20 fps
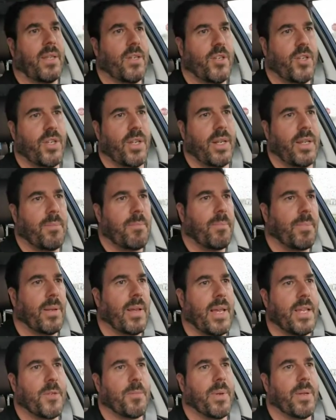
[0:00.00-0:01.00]
the shitty
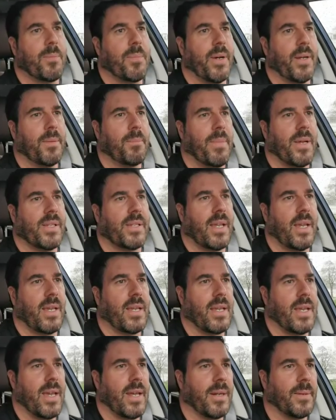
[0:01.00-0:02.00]
placement, but best I
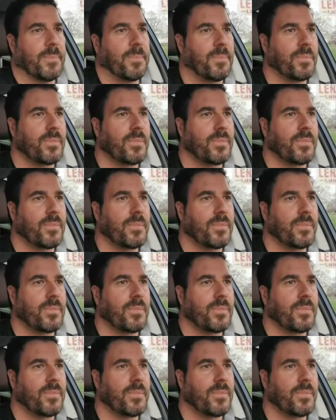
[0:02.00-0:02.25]
can get it.